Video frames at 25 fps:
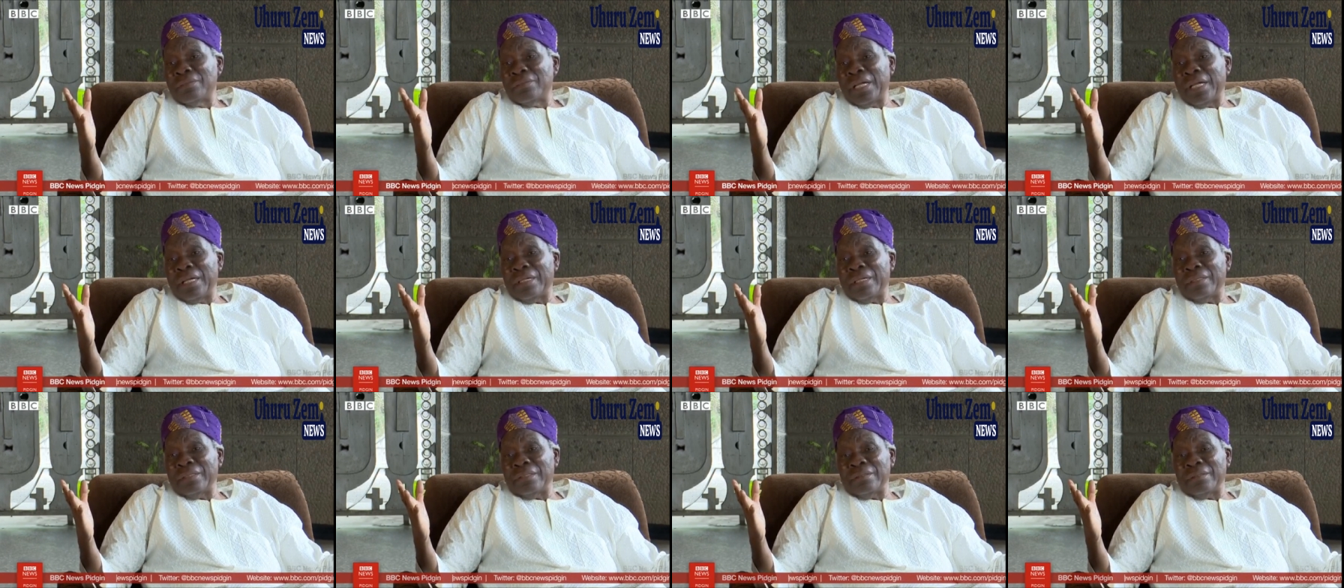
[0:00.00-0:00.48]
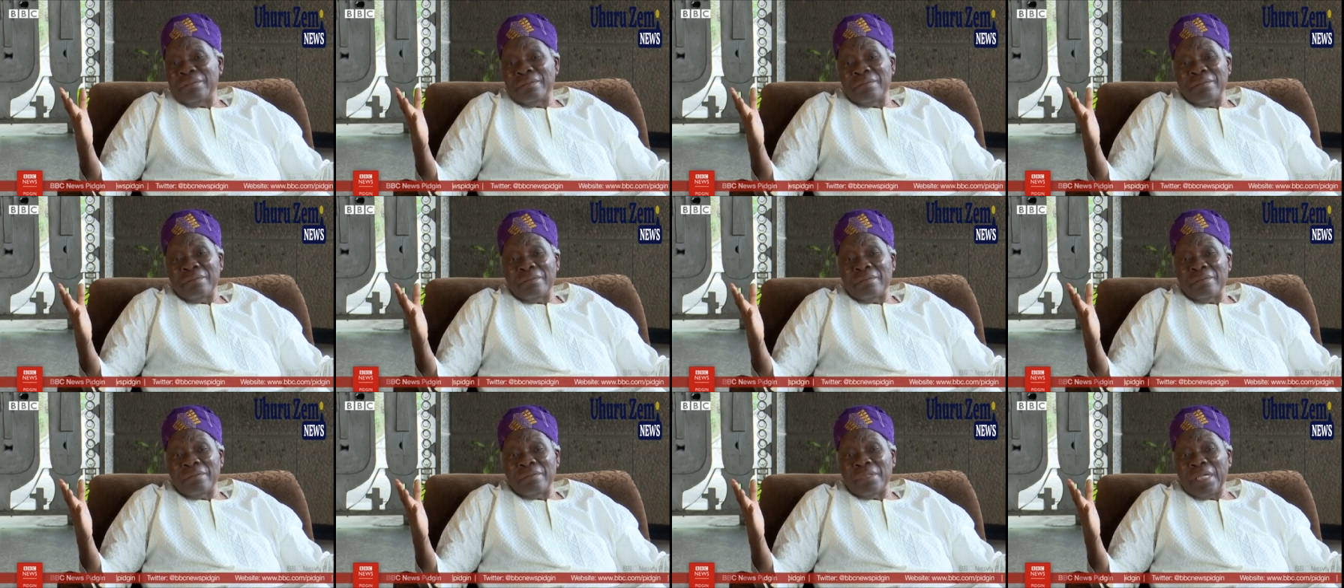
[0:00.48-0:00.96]

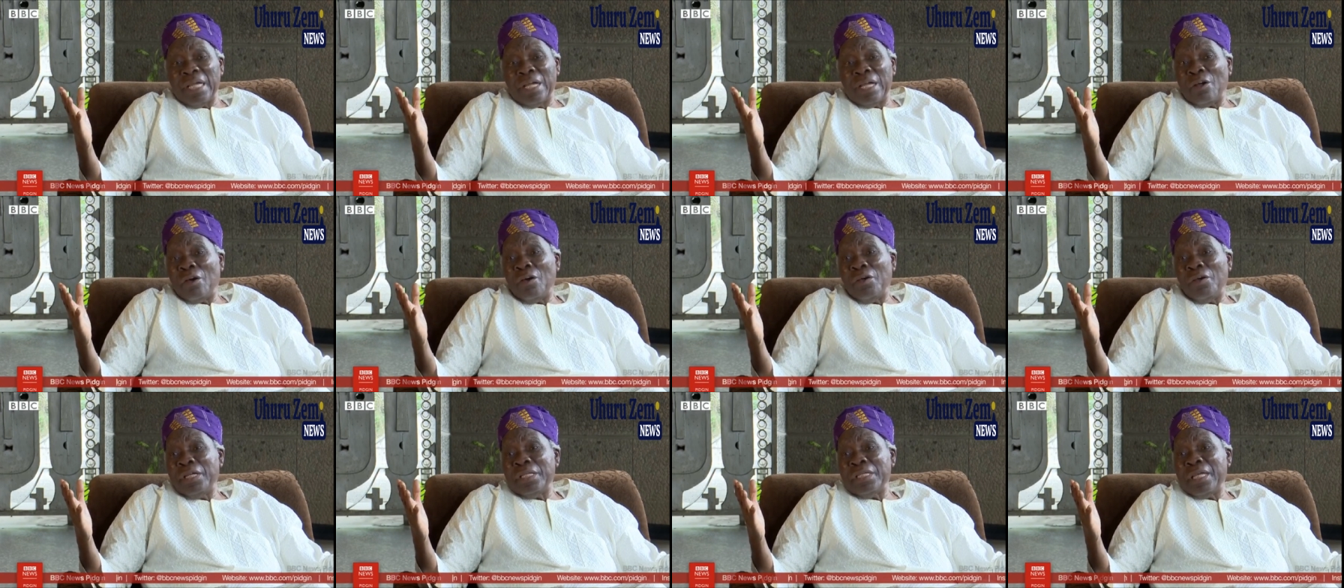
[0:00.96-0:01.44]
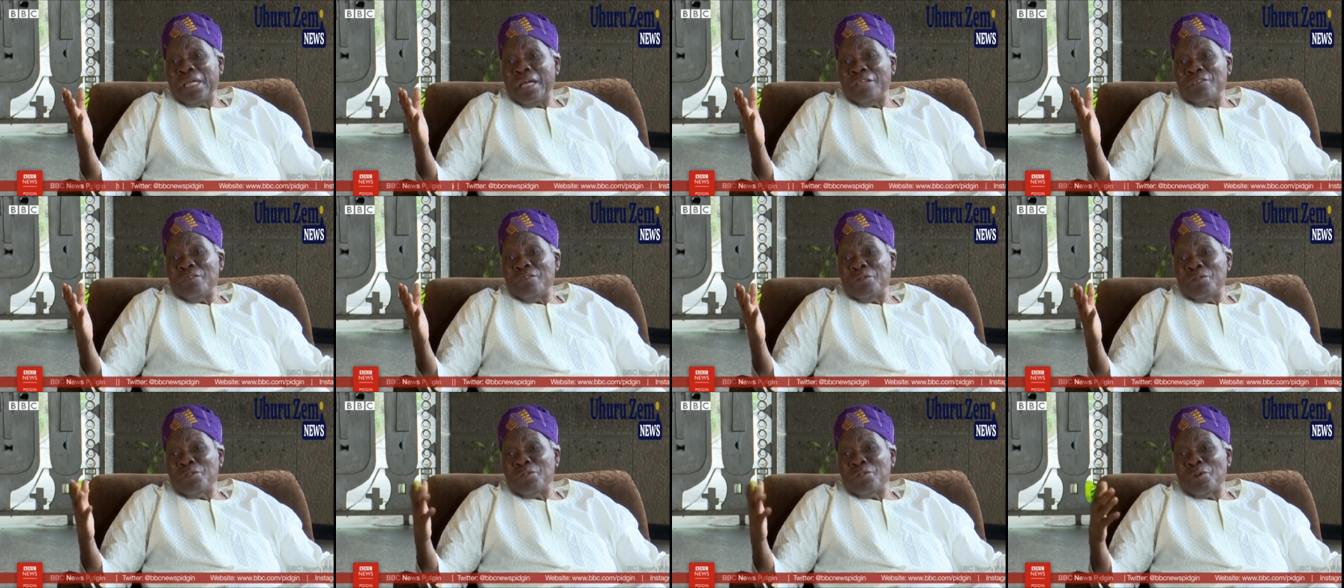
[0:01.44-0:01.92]
uh encourage our
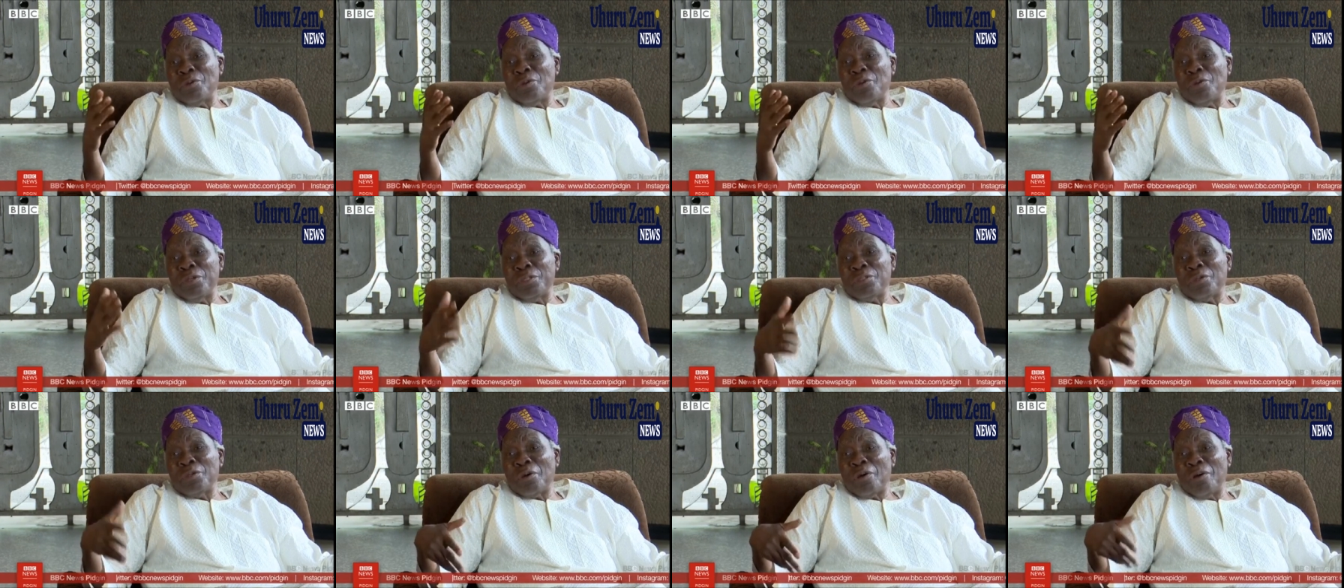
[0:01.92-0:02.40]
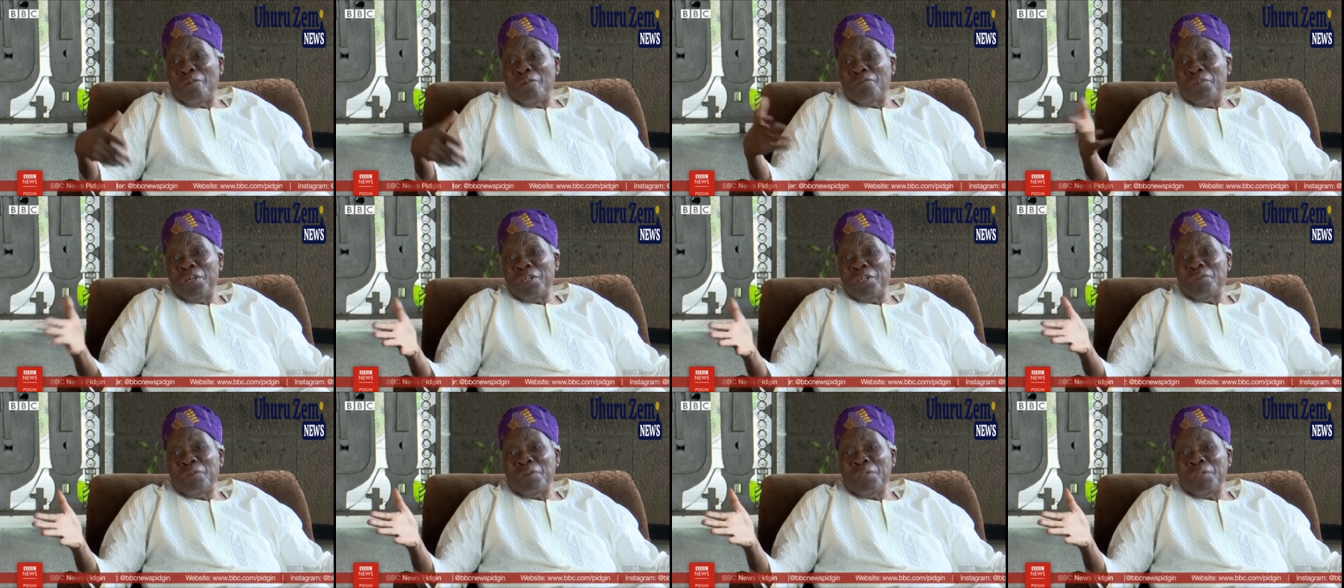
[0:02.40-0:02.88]
youth to go into
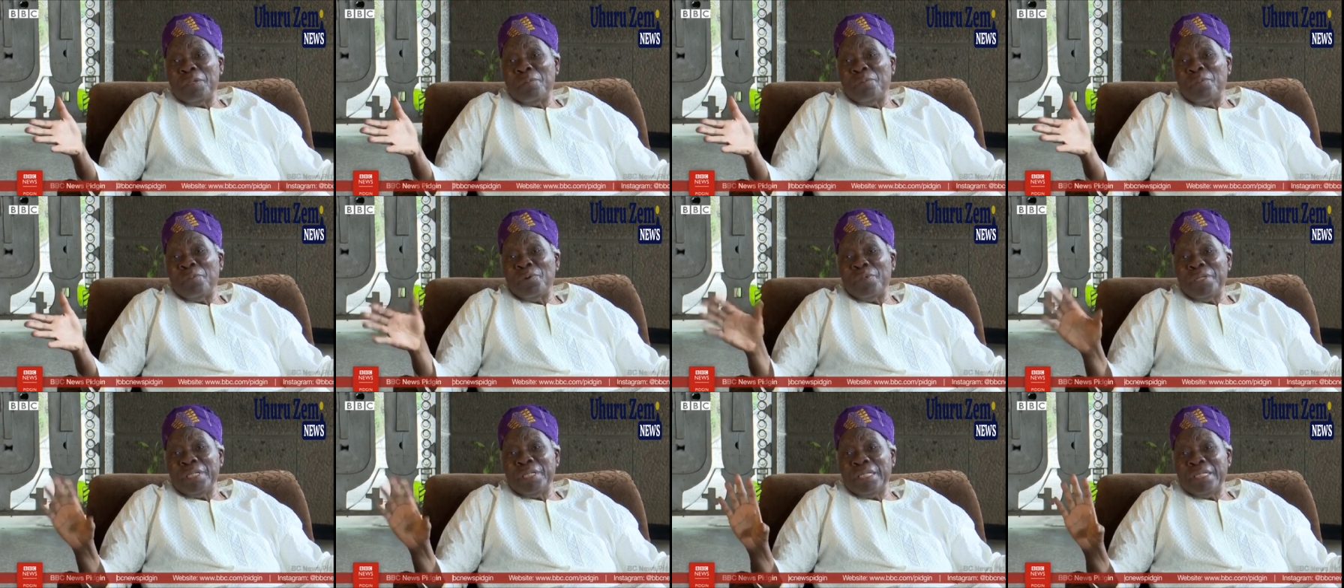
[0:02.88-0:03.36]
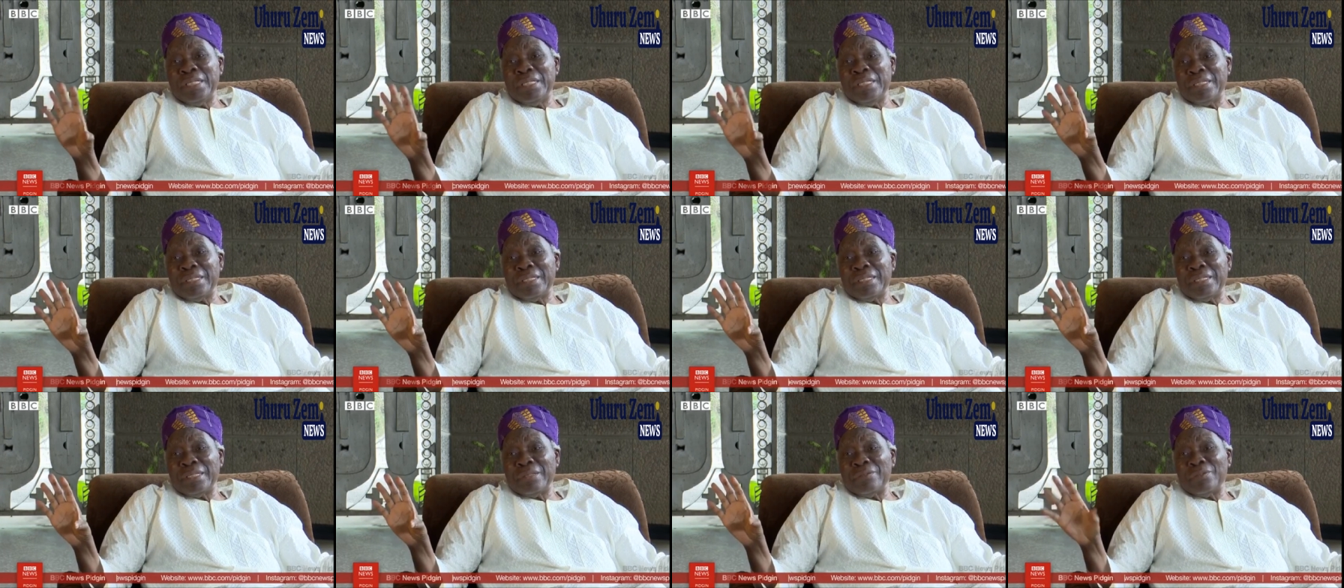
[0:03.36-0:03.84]
conflict with the
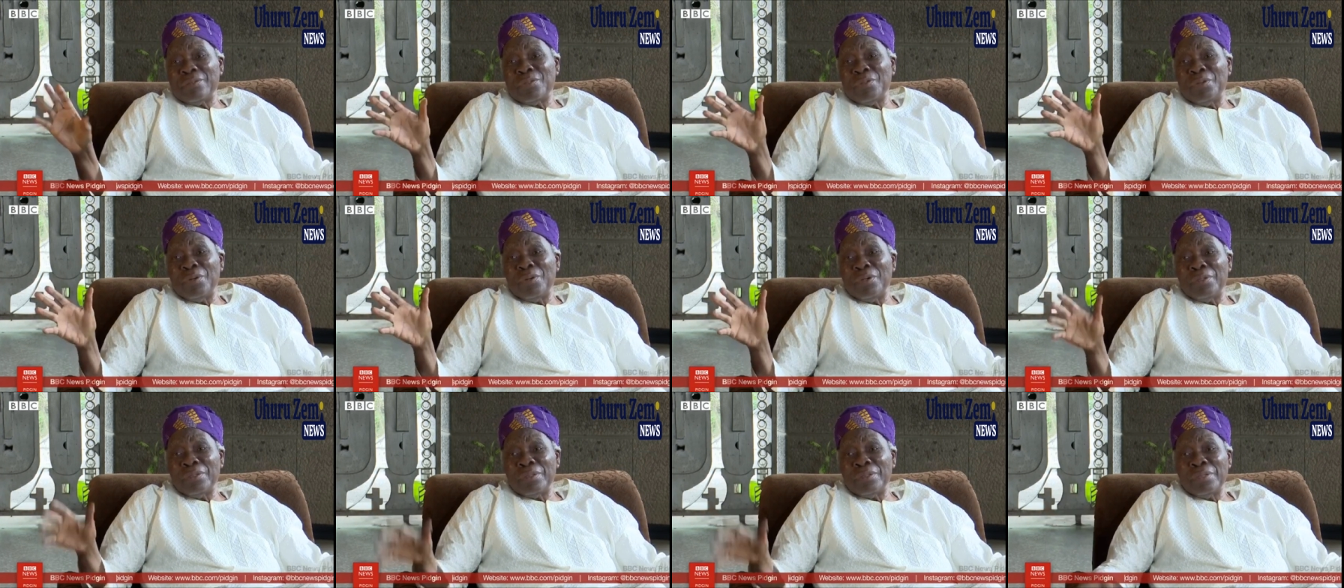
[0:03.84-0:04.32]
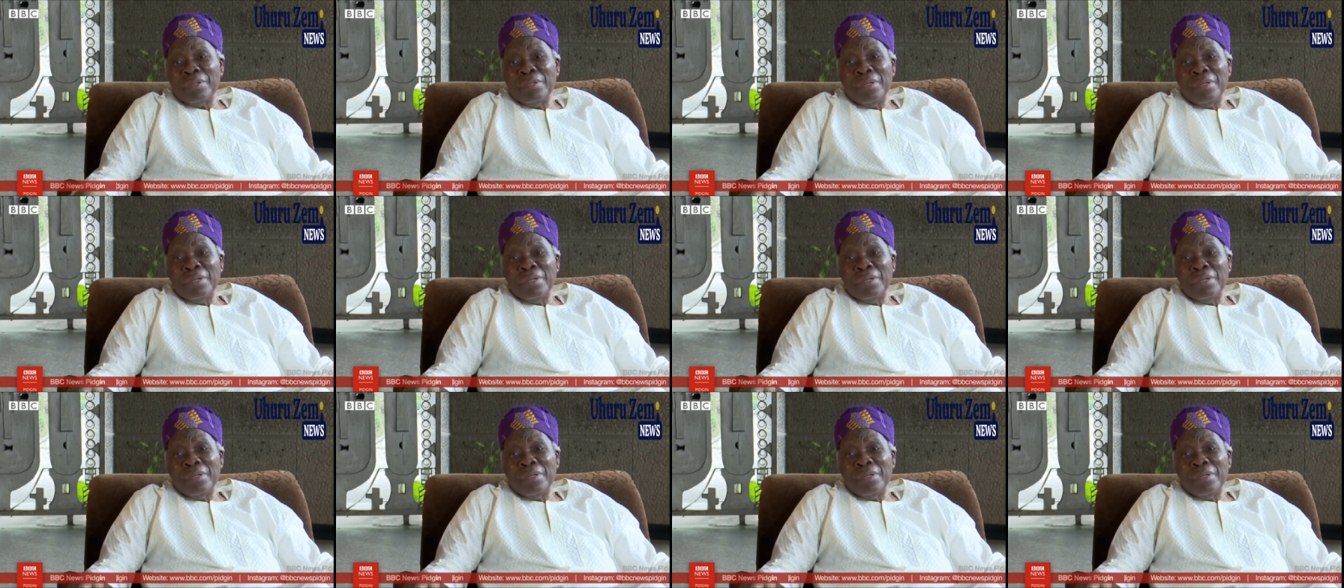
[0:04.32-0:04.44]
police and so on.